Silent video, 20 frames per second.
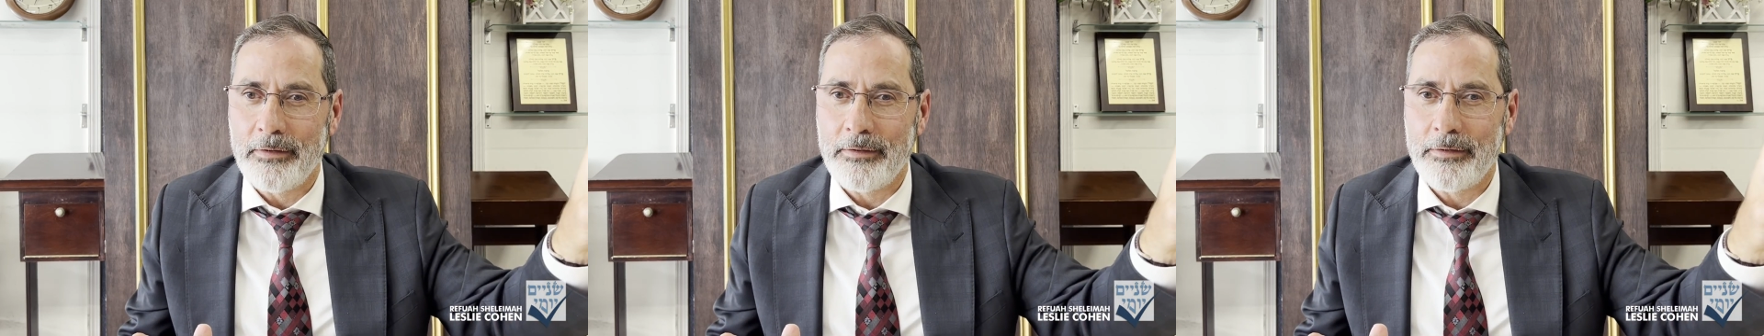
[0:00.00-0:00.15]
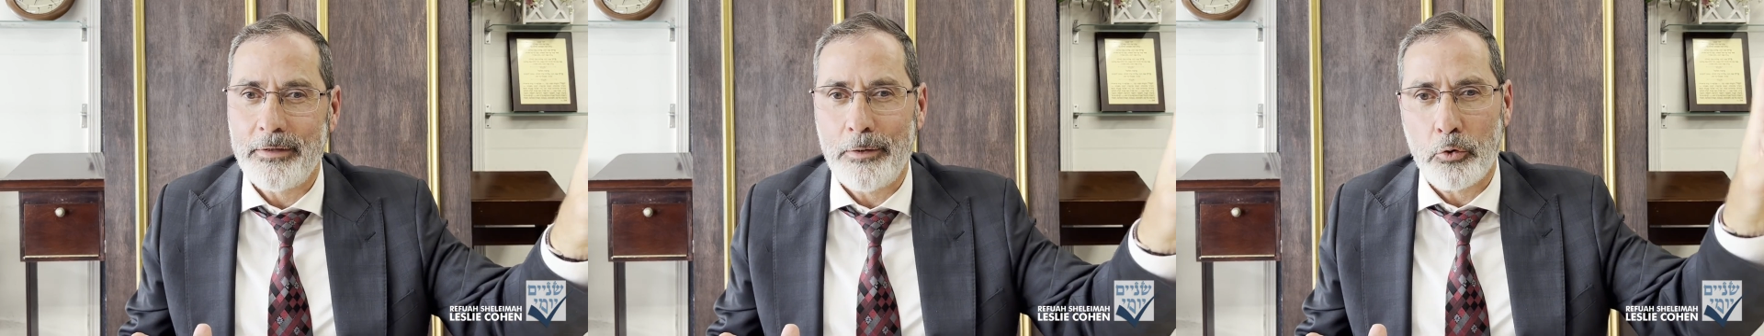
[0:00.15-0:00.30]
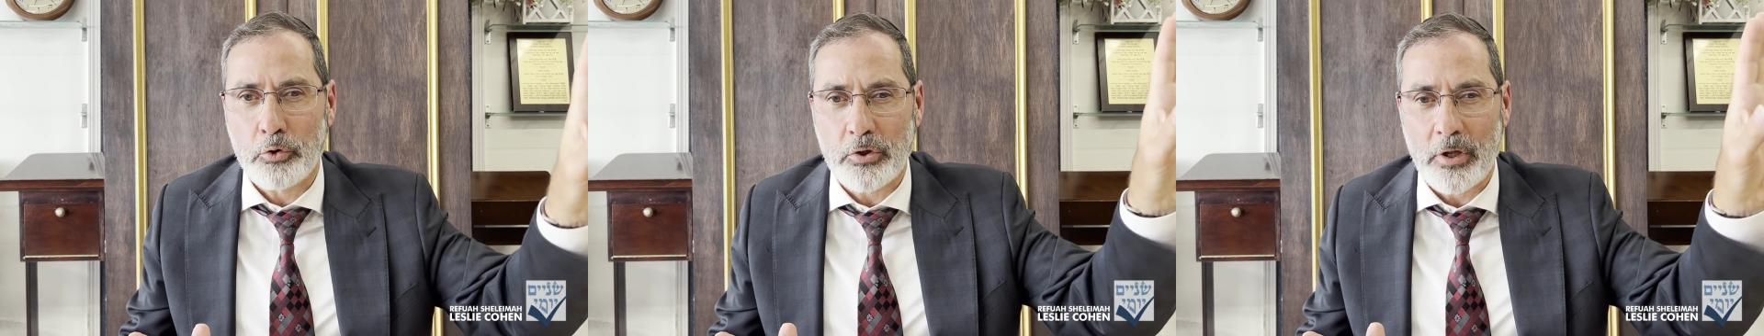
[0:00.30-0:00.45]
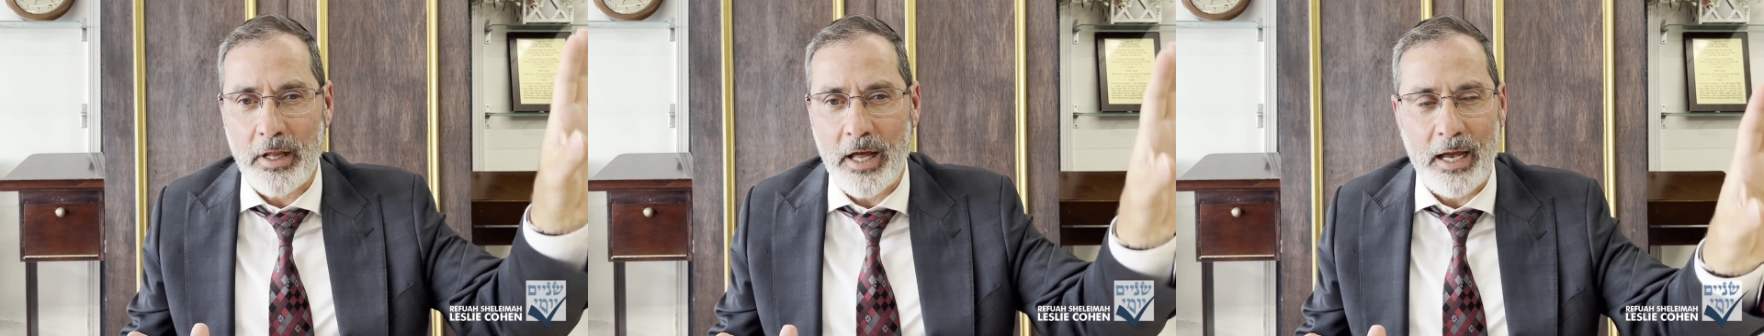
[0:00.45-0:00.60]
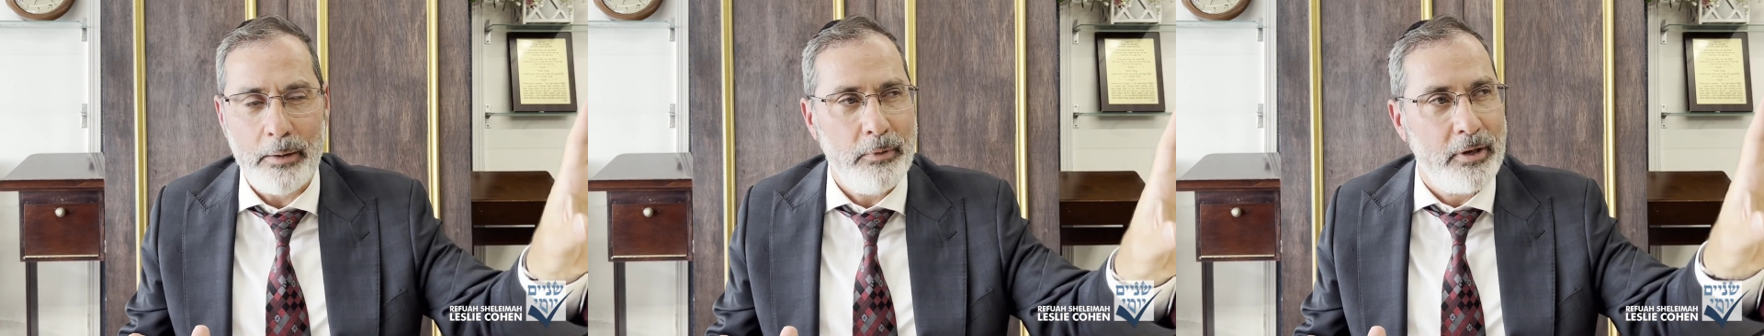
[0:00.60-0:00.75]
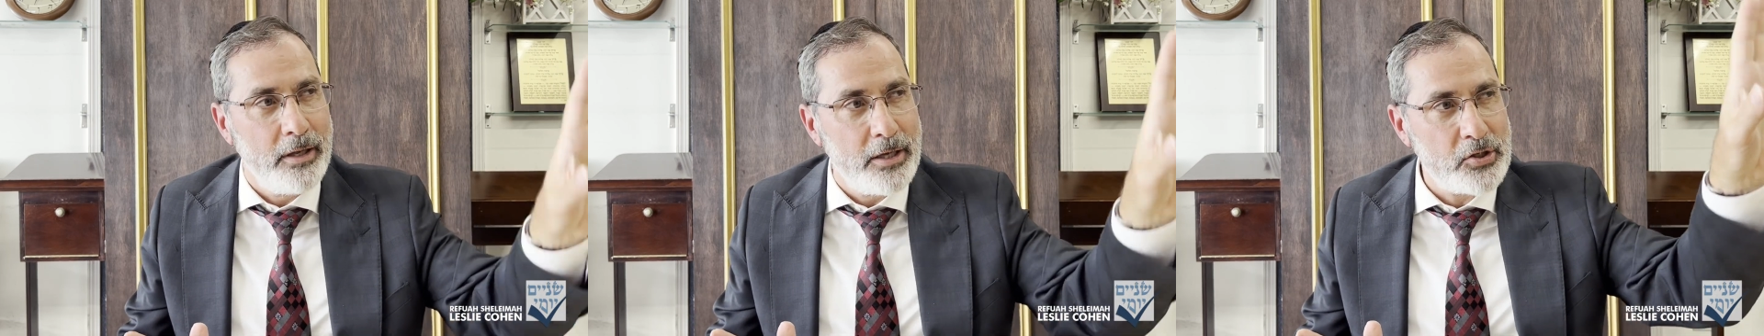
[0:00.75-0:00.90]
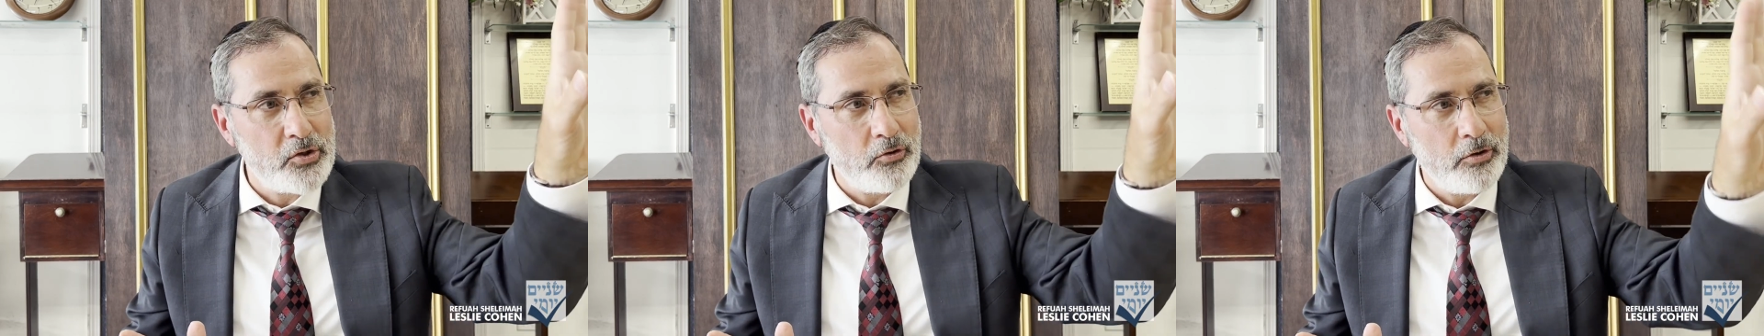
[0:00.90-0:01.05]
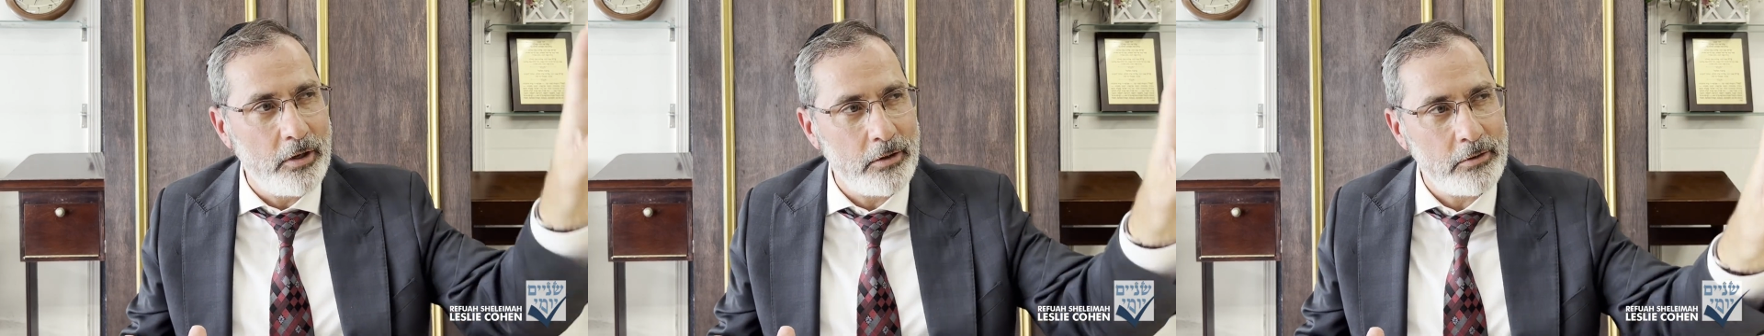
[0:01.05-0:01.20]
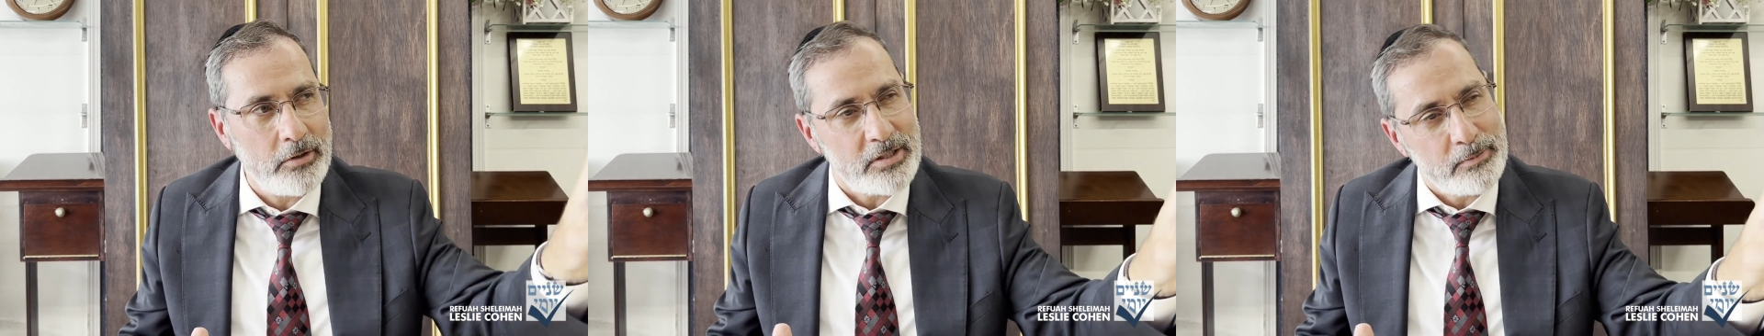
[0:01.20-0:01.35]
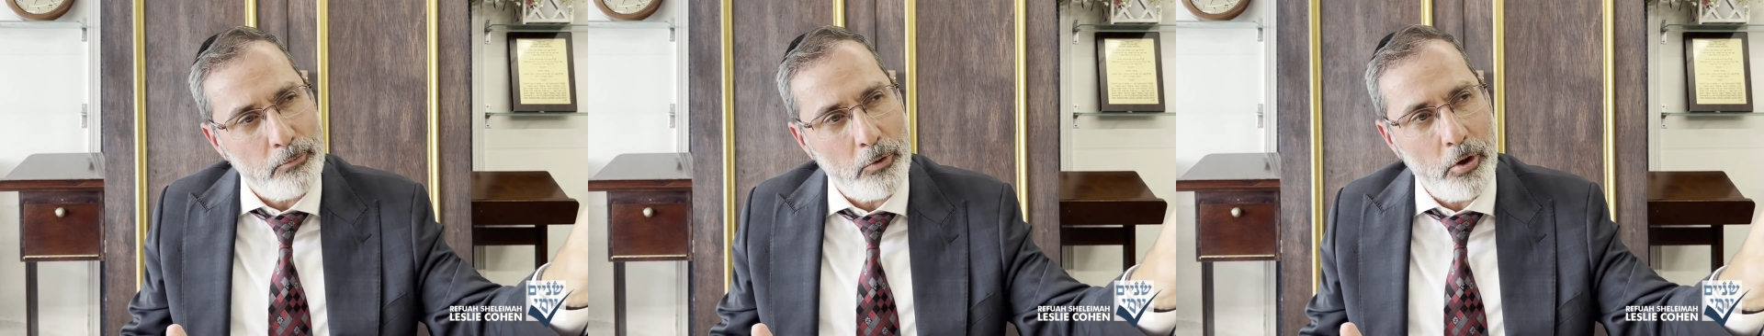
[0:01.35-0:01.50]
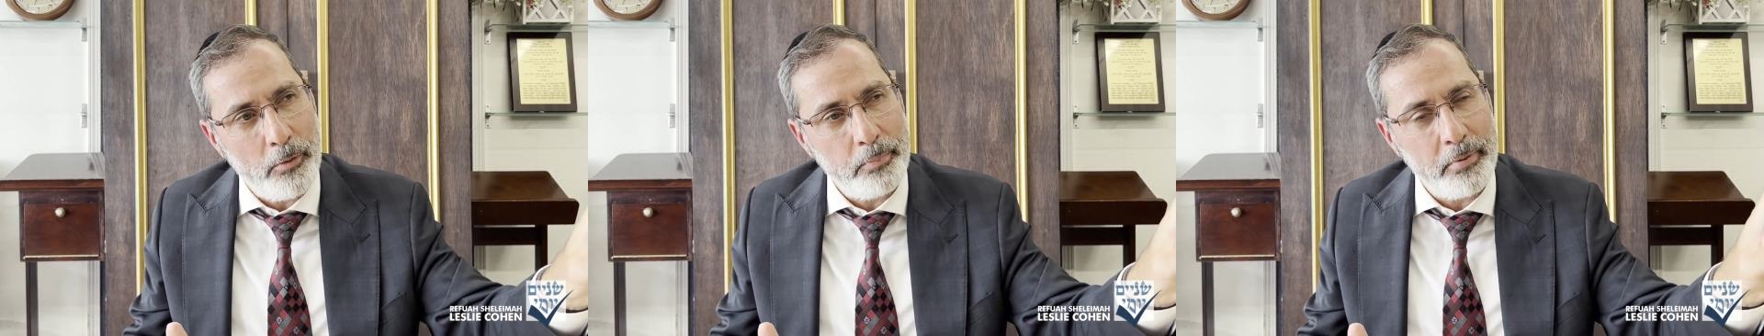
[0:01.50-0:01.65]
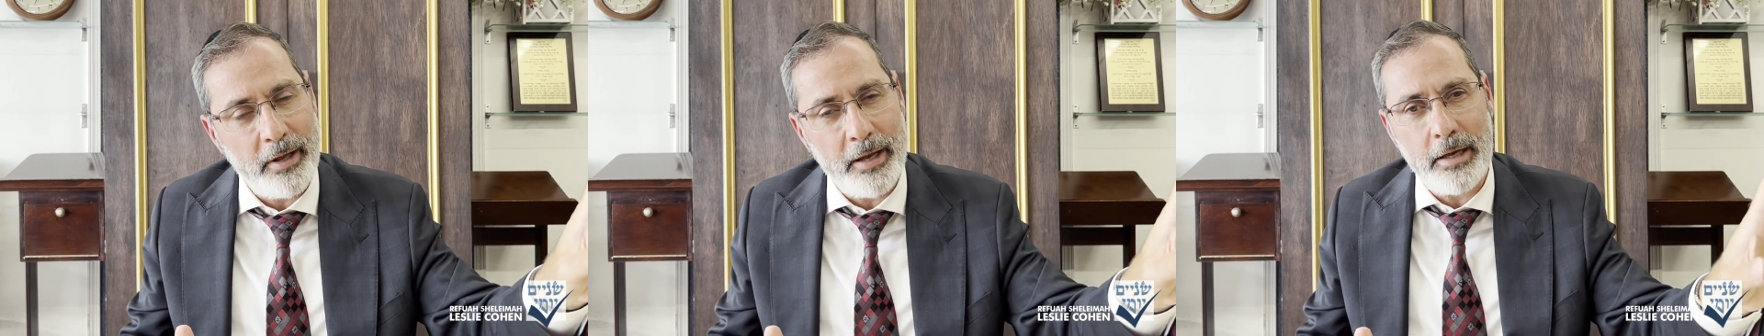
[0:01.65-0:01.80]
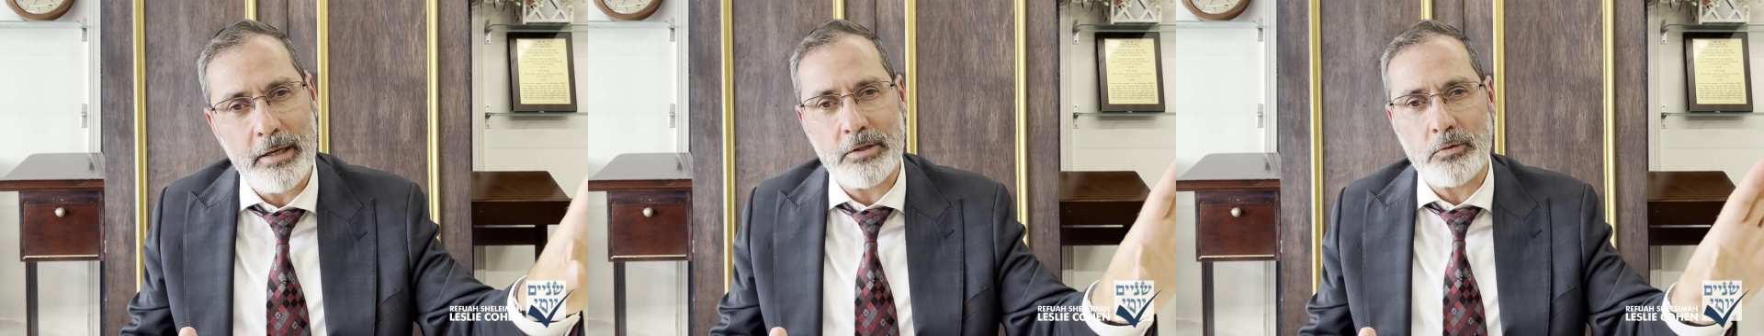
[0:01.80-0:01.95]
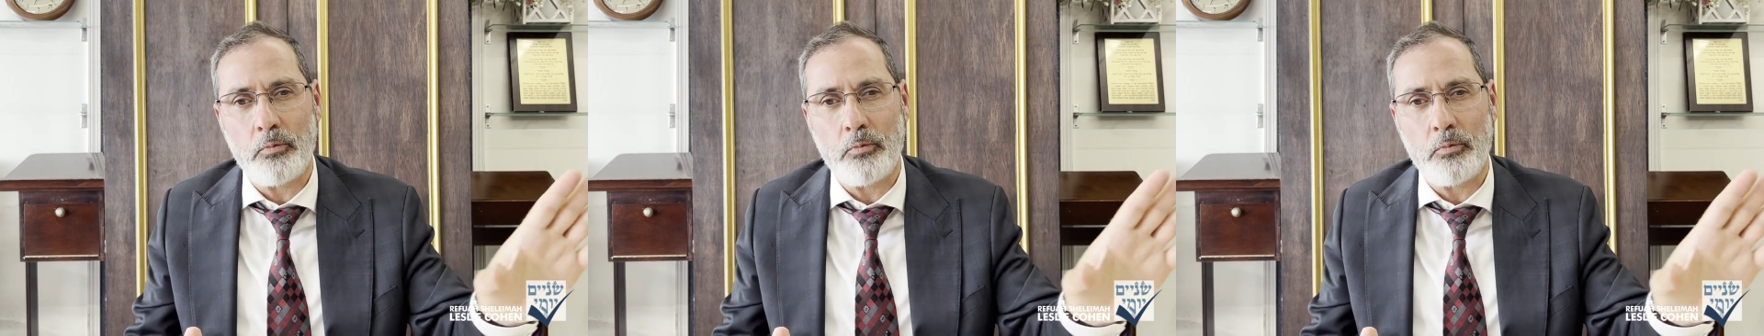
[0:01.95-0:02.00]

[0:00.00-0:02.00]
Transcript: Jerusalem in Israel. It's a small place.